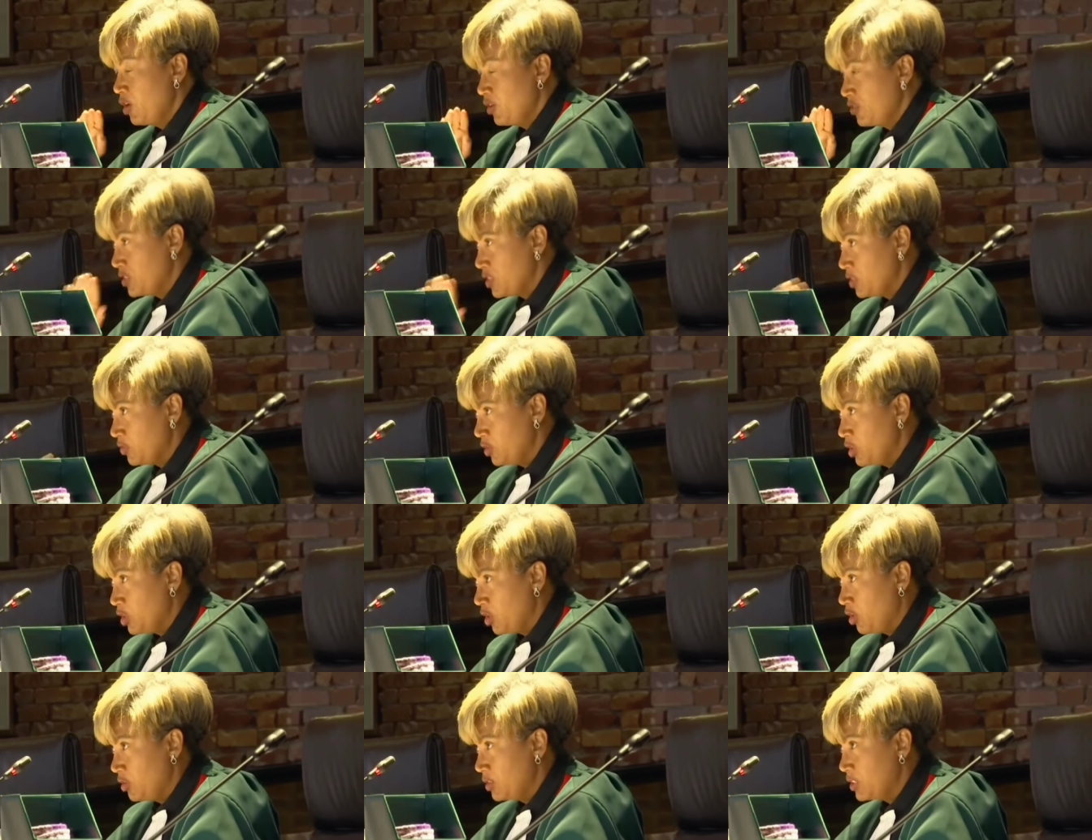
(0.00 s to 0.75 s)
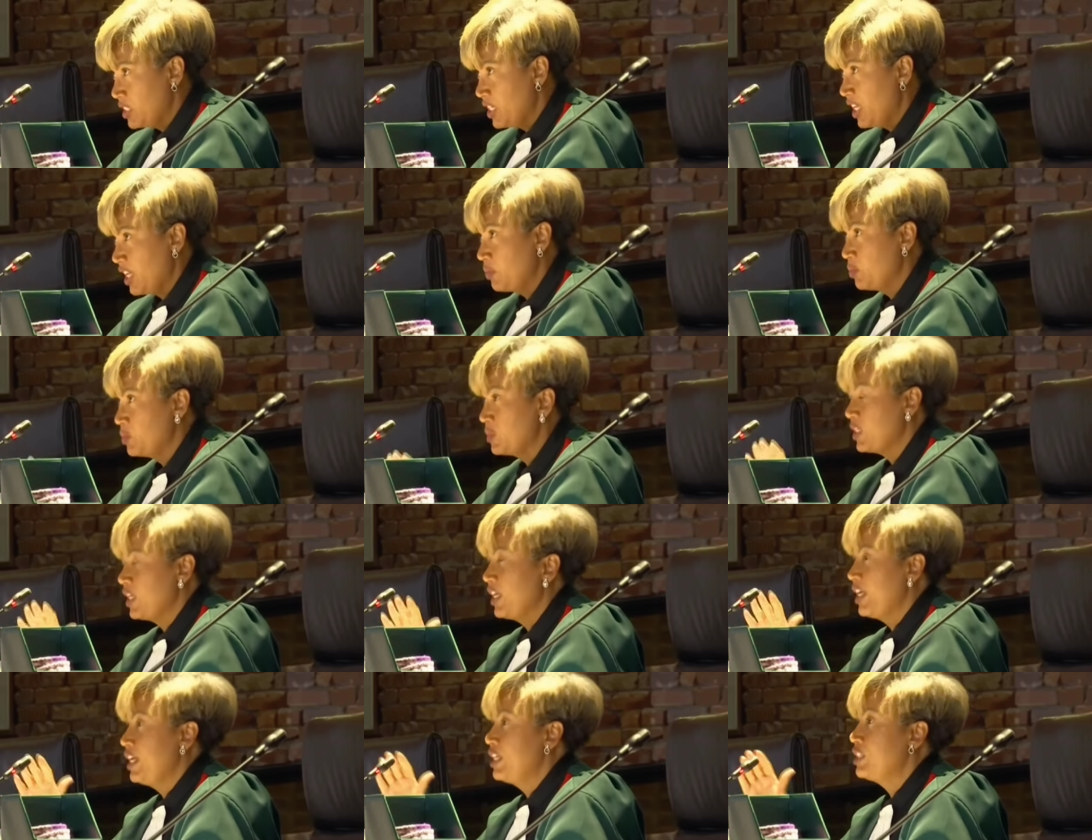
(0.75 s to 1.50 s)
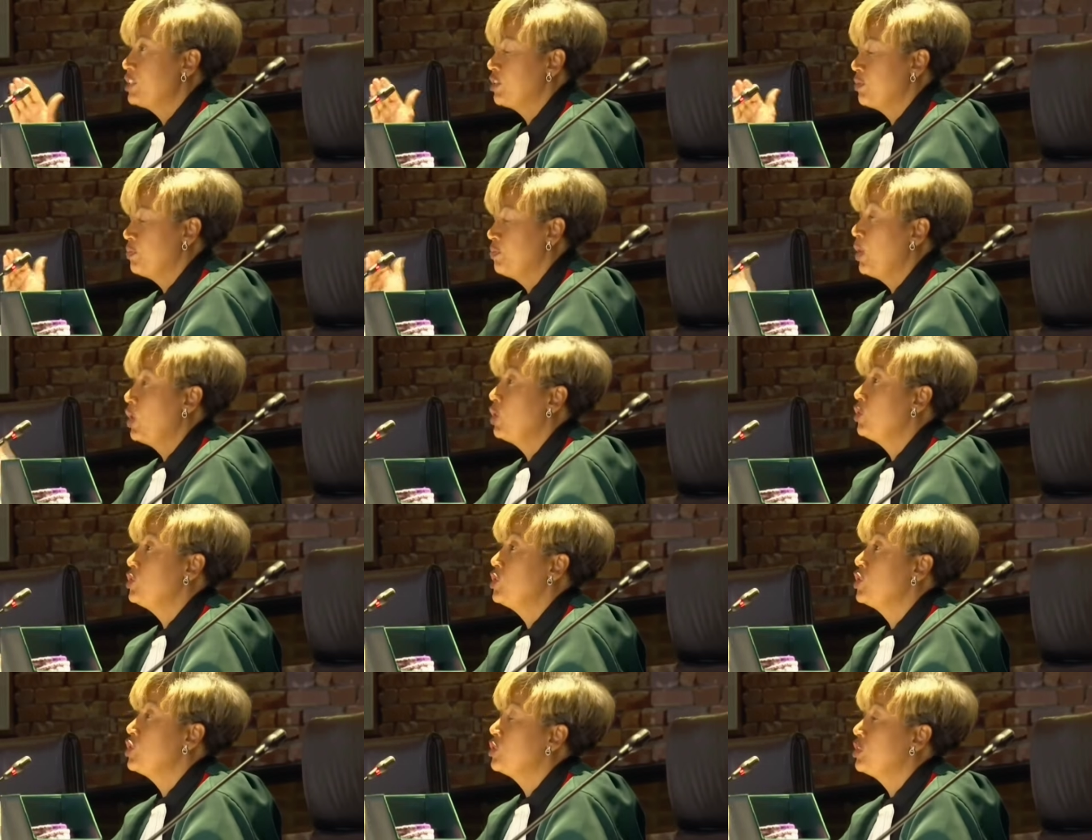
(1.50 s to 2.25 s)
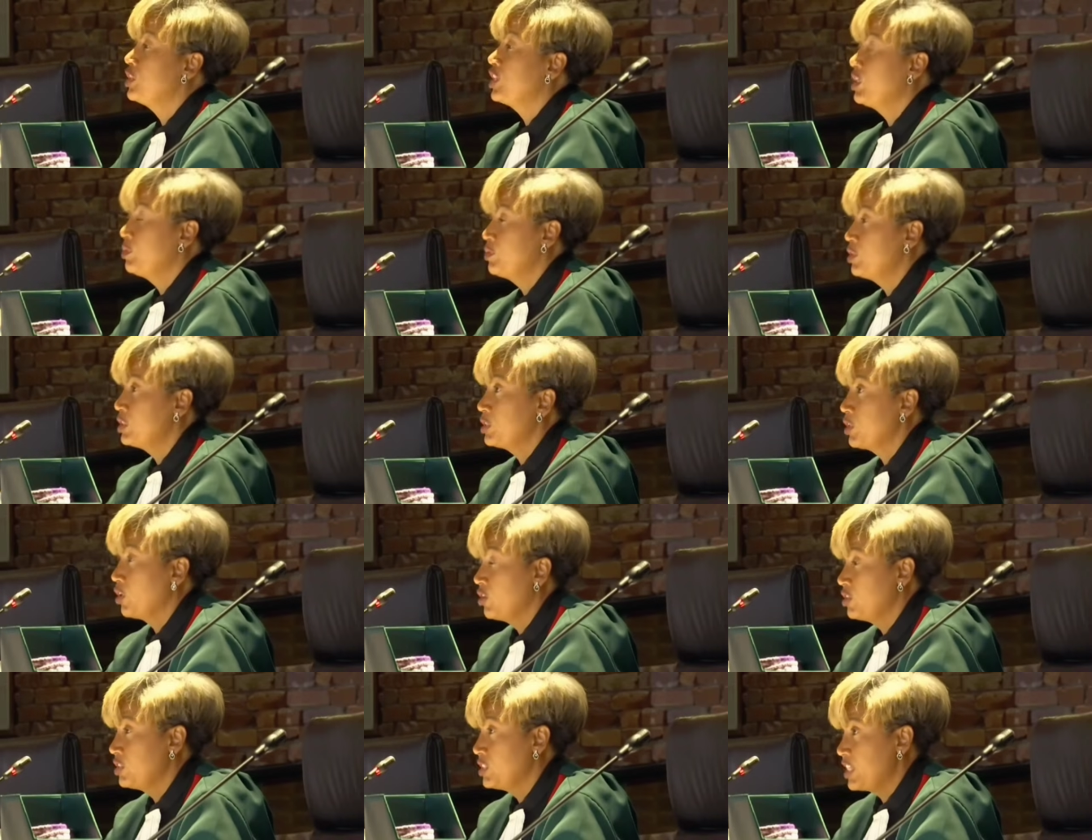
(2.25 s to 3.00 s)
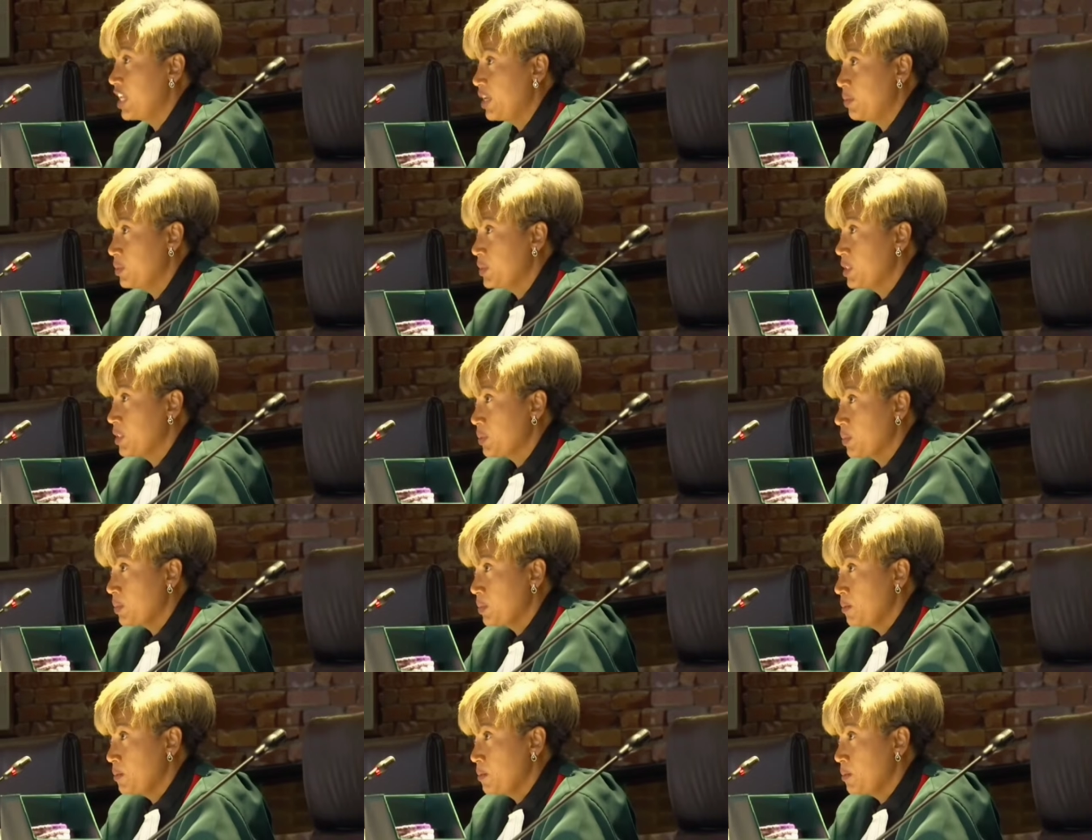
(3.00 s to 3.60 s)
of civil contempt as opposed to criminal contempt.